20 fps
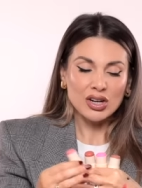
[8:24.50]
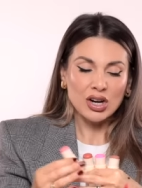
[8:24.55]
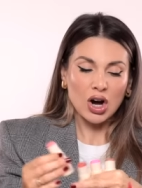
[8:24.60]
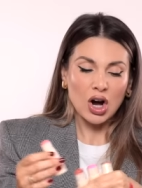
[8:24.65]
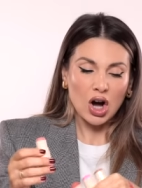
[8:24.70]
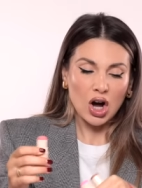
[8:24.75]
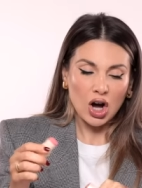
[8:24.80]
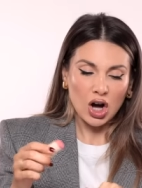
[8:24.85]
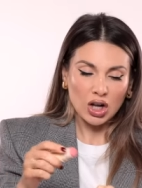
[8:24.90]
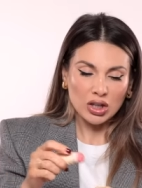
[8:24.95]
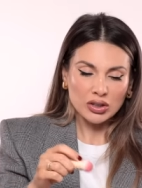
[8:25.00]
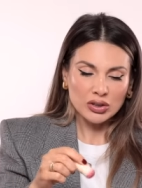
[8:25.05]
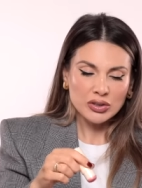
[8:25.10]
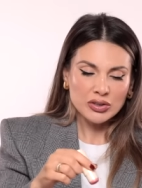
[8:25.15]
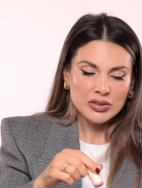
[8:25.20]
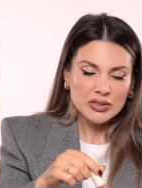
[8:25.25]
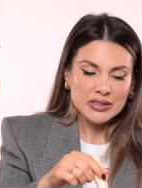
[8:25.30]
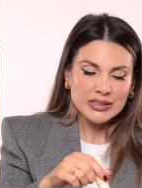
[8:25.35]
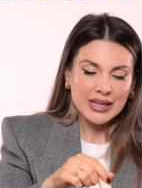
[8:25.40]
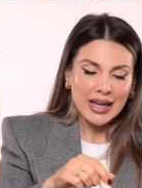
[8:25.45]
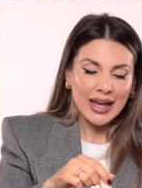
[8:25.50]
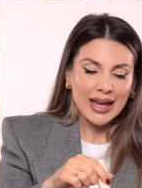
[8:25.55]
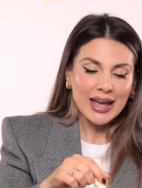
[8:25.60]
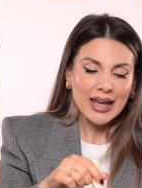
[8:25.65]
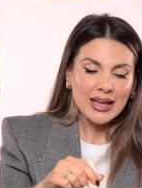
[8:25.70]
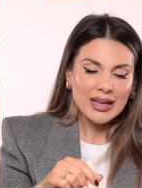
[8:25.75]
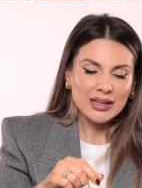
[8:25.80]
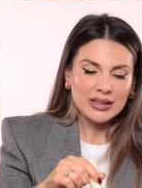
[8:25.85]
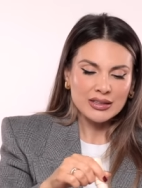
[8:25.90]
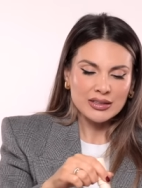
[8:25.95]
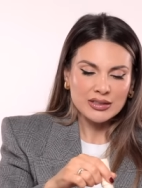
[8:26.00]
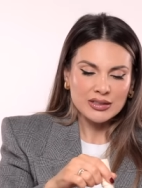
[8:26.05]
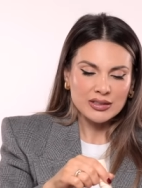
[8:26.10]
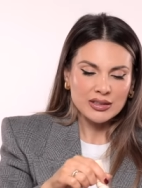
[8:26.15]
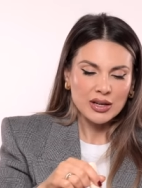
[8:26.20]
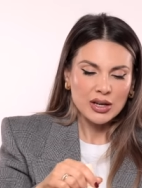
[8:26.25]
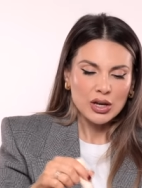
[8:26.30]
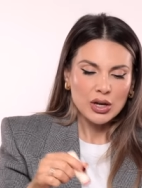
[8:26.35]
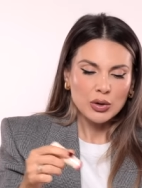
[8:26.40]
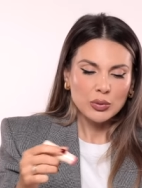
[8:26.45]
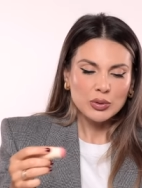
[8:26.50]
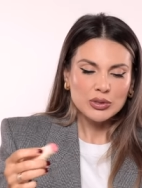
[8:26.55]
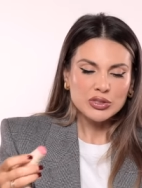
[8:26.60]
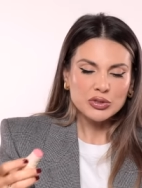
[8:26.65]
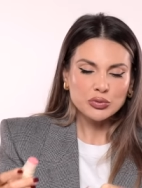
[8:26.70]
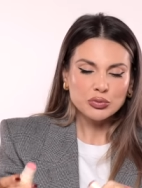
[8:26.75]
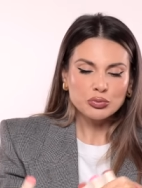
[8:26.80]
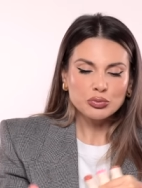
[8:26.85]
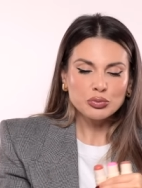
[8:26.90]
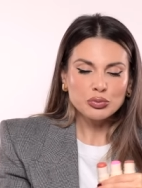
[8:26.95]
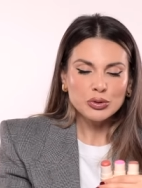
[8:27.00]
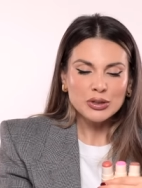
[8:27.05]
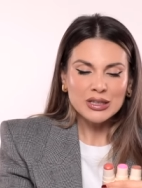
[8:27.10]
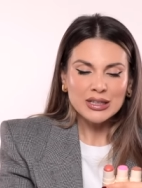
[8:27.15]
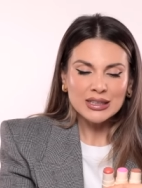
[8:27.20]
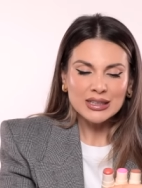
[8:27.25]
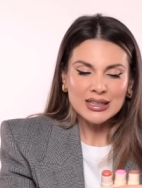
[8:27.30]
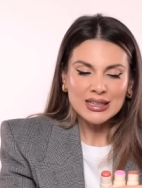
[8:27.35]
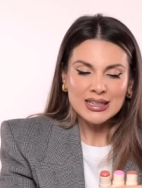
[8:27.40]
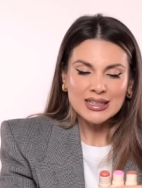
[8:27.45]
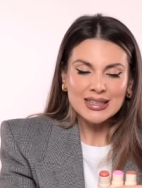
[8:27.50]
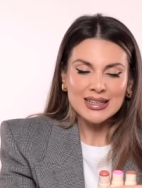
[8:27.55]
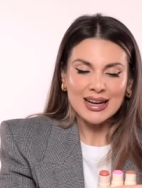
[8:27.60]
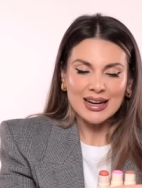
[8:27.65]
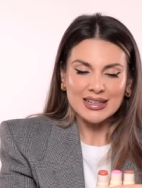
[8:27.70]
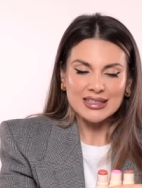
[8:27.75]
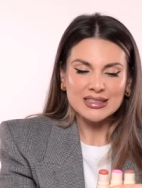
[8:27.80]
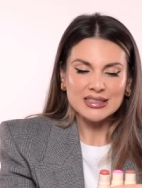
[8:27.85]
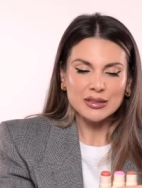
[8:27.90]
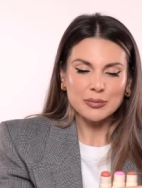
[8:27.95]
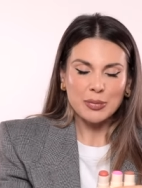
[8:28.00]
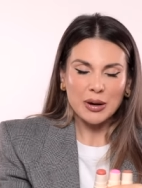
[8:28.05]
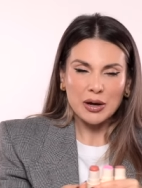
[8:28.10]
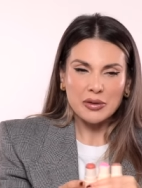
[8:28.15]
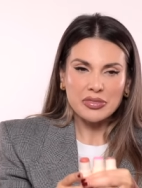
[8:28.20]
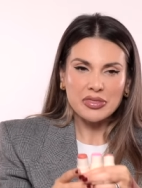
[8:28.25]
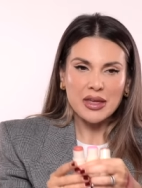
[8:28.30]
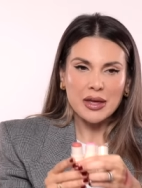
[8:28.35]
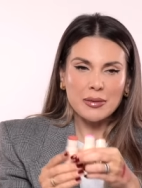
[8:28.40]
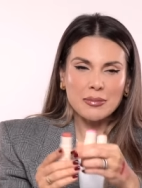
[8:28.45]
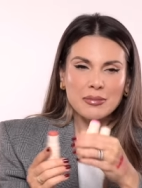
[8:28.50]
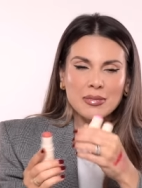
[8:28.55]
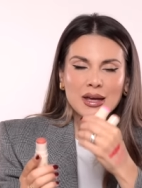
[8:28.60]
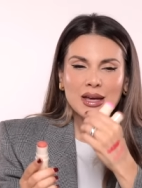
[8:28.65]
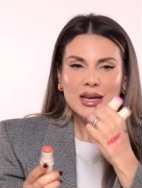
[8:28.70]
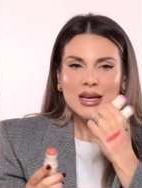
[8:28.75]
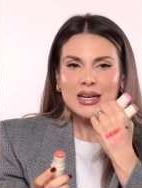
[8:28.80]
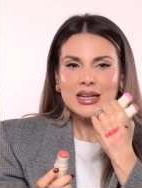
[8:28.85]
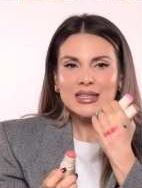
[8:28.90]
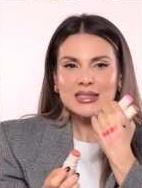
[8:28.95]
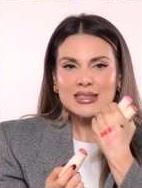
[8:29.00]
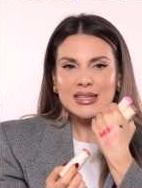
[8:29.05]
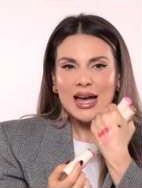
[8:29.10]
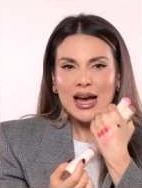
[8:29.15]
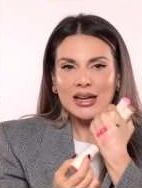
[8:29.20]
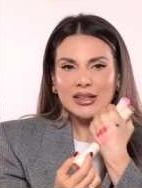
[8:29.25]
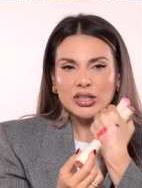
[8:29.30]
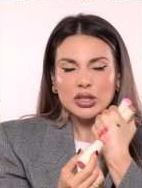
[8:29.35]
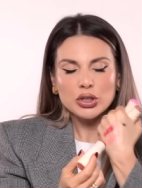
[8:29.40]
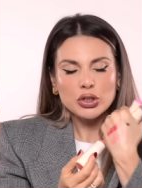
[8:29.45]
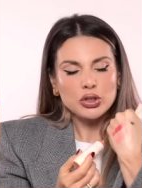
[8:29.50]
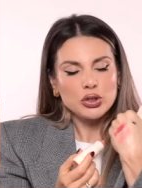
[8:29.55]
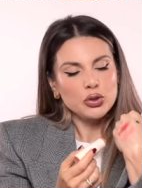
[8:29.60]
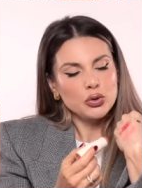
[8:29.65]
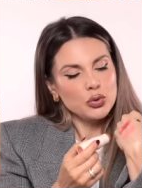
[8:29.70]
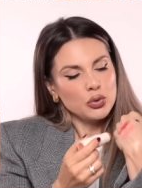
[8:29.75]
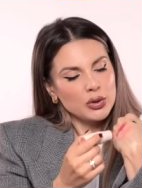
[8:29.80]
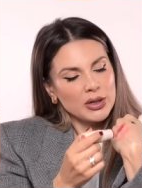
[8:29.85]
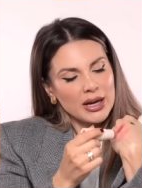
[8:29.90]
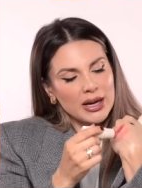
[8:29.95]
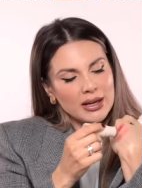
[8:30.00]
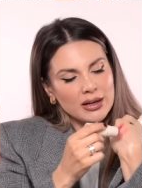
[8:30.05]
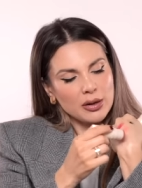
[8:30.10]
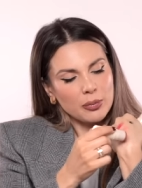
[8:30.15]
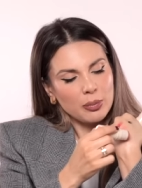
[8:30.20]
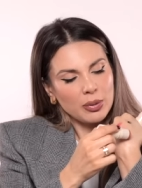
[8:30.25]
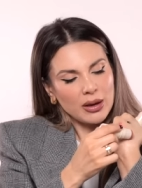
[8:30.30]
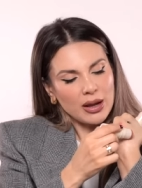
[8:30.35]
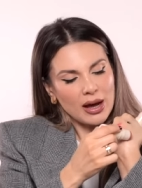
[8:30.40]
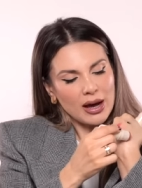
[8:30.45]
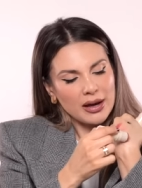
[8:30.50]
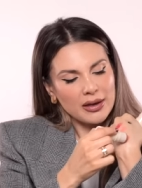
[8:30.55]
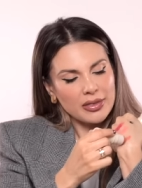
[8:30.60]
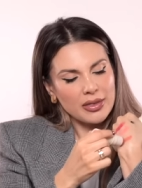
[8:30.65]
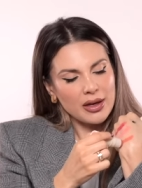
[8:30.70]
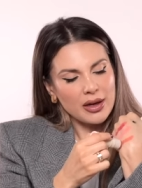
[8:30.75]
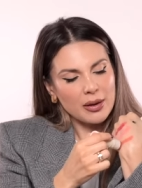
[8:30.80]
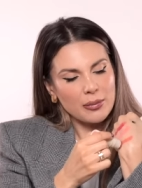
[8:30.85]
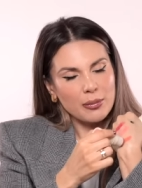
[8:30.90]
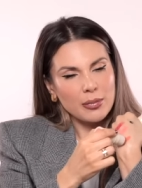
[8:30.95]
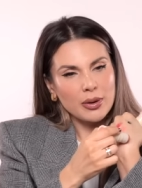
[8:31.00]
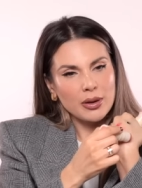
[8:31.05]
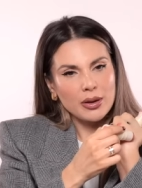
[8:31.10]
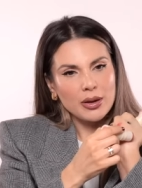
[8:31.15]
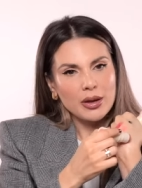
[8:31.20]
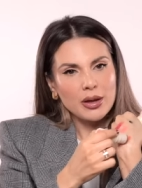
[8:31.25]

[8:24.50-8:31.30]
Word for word: colors, and what's really nice about them is that you can apply them